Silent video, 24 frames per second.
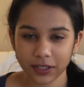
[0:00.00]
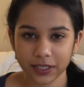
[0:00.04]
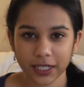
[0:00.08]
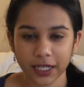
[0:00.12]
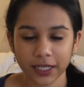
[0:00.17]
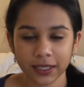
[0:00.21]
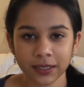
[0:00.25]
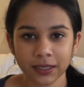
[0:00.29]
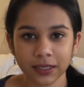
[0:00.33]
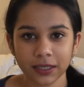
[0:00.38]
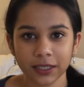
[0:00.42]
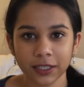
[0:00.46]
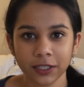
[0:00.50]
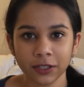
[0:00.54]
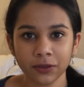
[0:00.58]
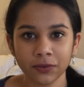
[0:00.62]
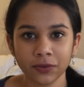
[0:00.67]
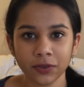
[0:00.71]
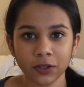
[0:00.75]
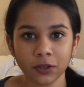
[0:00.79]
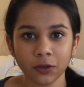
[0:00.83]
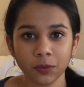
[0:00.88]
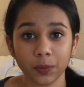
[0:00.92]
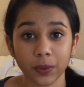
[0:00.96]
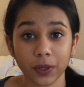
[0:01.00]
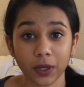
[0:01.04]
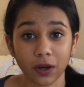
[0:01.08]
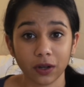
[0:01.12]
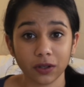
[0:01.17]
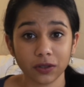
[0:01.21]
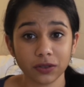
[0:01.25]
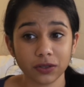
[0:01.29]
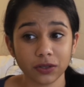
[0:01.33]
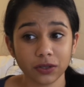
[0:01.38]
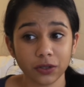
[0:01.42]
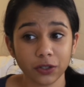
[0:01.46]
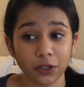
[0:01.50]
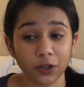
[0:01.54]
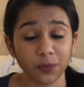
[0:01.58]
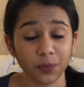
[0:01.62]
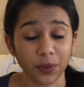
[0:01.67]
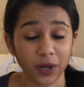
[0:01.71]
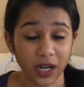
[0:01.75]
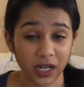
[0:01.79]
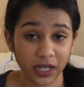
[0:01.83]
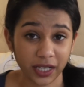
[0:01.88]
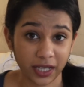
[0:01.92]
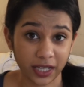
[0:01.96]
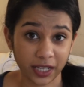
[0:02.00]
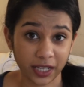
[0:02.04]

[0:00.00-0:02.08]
a technical interview, but also your body